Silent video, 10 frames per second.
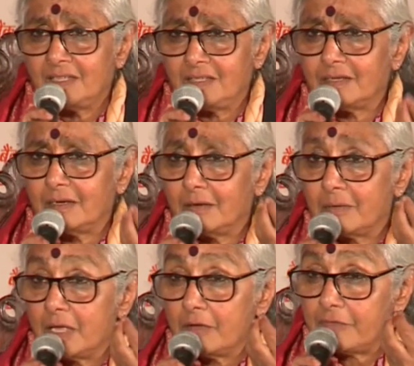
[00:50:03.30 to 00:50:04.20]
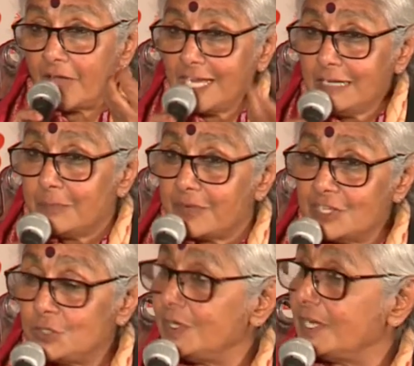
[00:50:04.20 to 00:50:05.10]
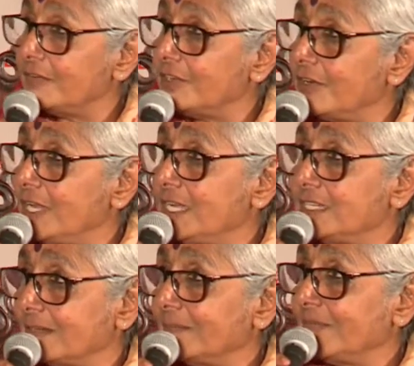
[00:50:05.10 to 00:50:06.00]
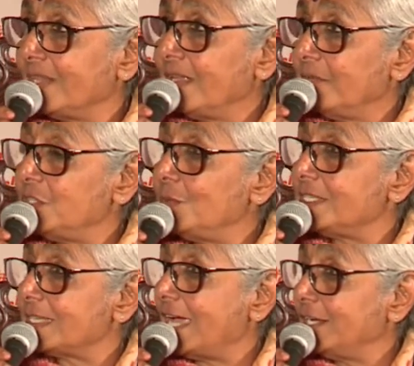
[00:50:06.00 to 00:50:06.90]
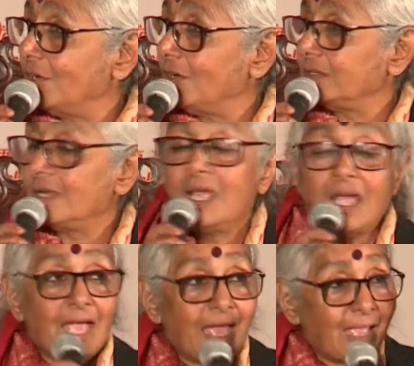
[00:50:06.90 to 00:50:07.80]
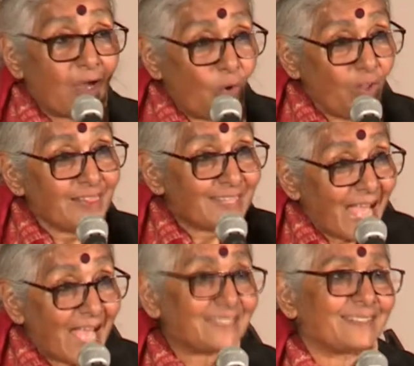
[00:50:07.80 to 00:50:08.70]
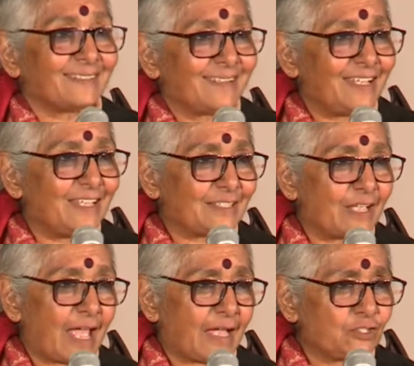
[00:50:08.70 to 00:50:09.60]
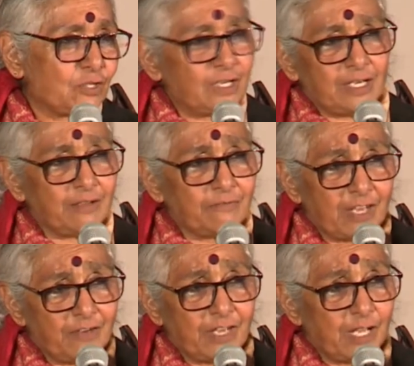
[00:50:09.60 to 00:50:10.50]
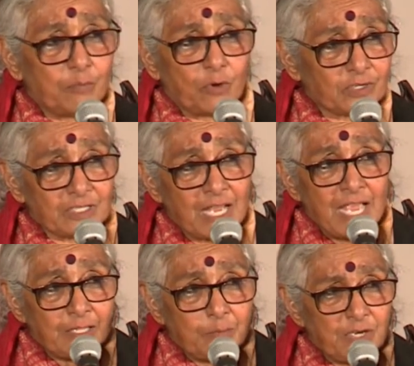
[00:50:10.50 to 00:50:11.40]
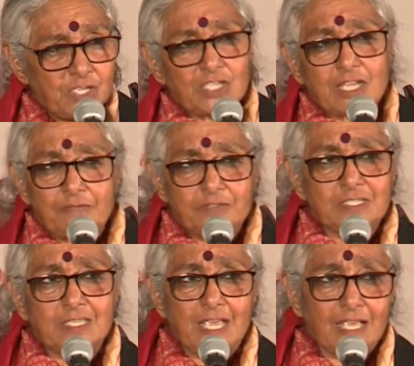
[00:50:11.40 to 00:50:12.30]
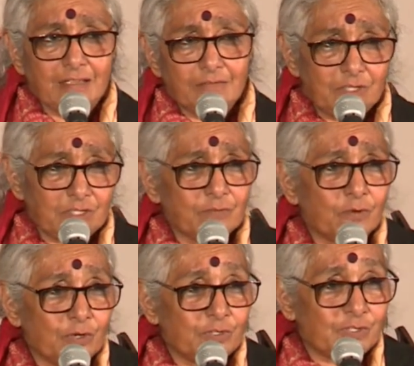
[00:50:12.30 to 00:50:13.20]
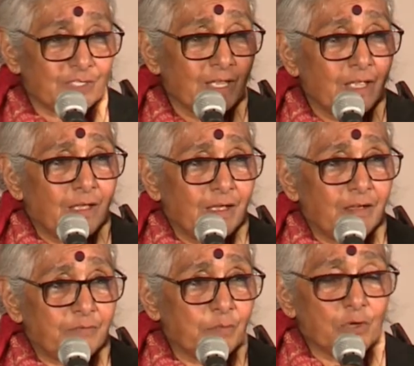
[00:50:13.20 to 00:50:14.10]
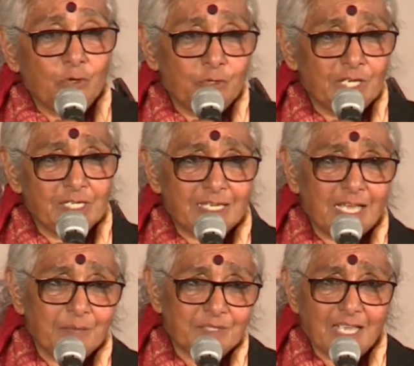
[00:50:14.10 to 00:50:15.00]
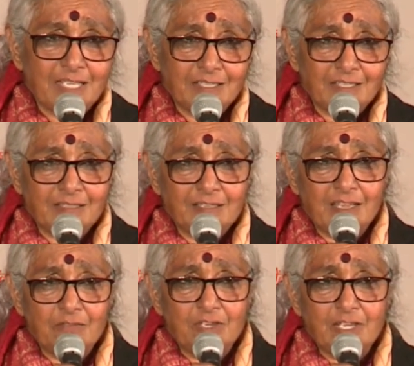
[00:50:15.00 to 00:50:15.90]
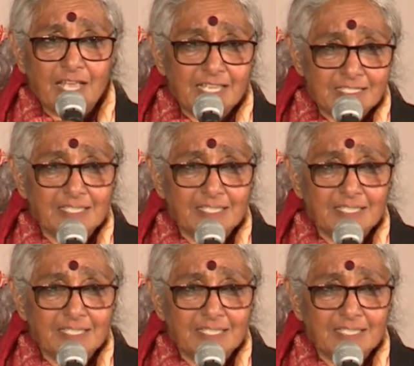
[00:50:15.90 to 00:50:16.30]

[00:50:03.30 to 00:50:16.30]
the fine print we never read, which we sign on, all that is actually very, very important. The British left a saying, which of course, uh, from colonial times, saying that the devil lies